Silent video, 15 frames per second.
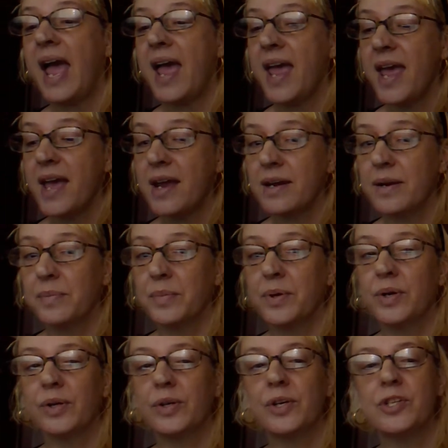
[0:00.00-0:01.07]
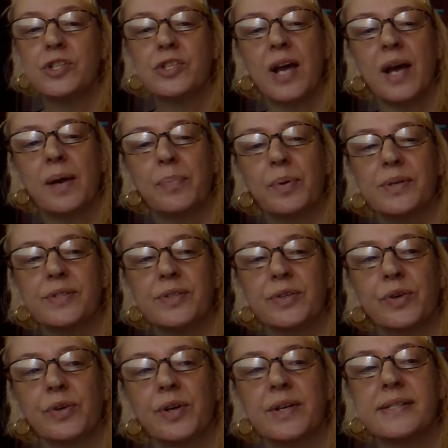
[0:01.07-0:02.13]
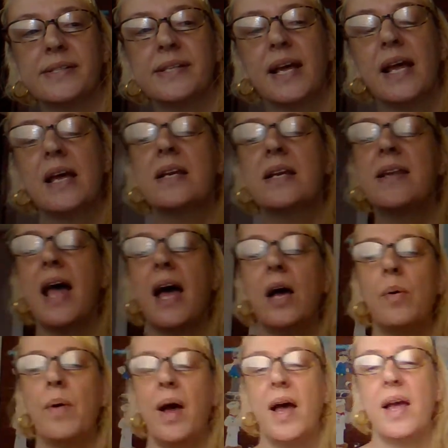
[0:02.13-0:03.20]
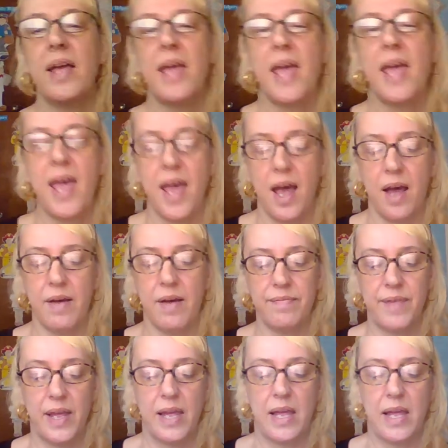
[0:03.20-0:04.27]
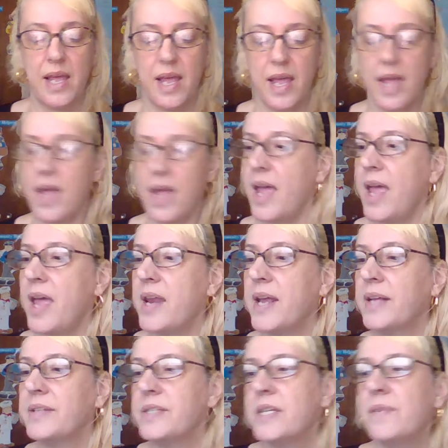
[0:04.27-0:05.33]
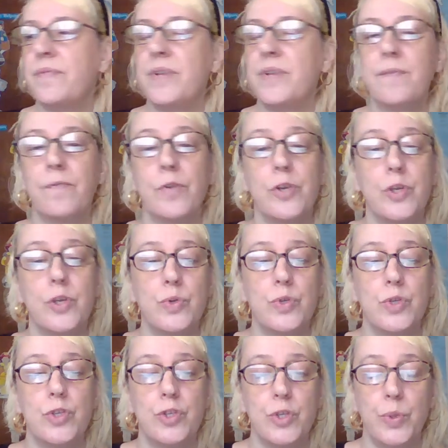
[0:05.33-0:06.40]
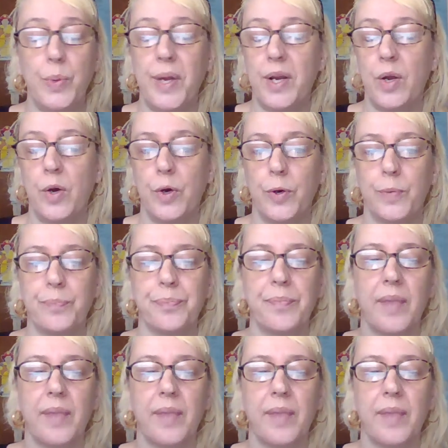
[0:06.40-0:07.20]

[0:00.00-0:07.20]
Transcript: Animal. Good job, boys and girls. Now I have an activity for you to do at home.